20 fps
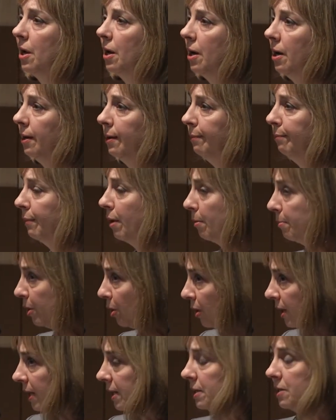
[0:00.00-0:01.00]
um,
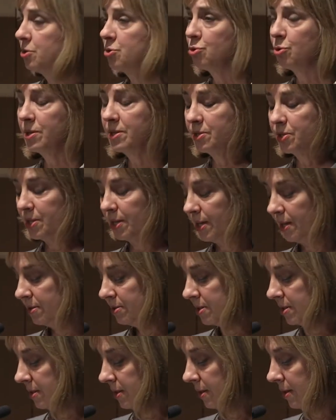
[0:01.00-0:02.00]
American interests
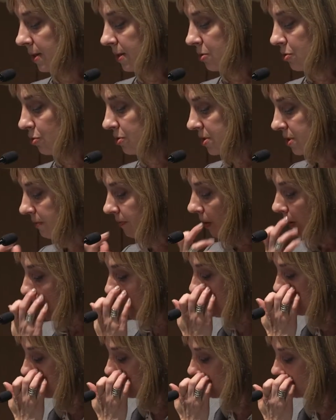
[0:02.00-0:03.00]
against the interests of our
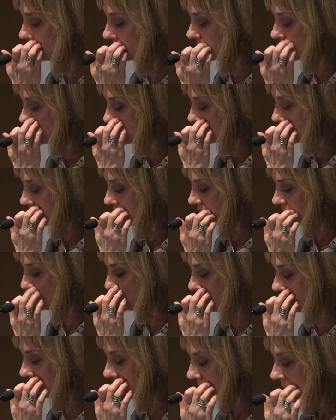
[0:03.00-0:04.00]
allies and so
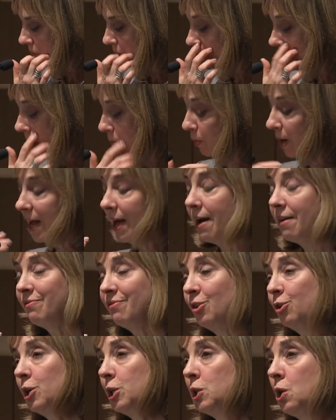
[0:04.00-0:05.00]
forth. And we have
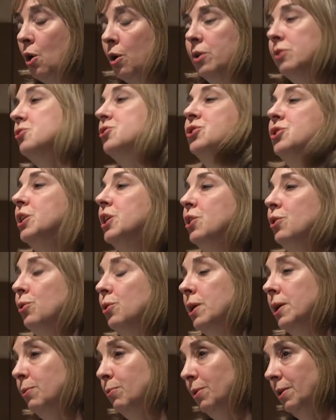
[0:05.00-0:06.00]
very large
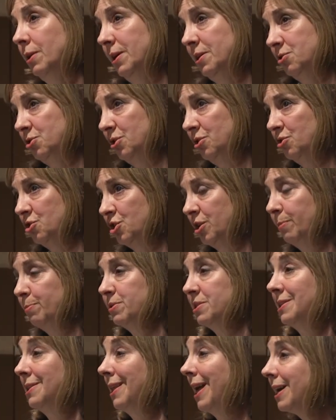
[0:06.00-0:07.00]
security
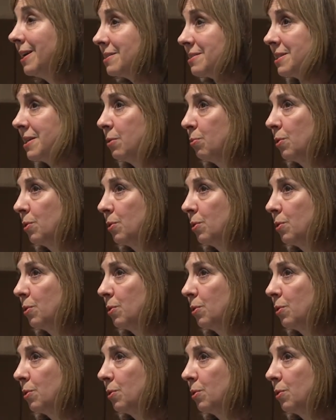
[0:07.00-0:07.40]
relationships, legacy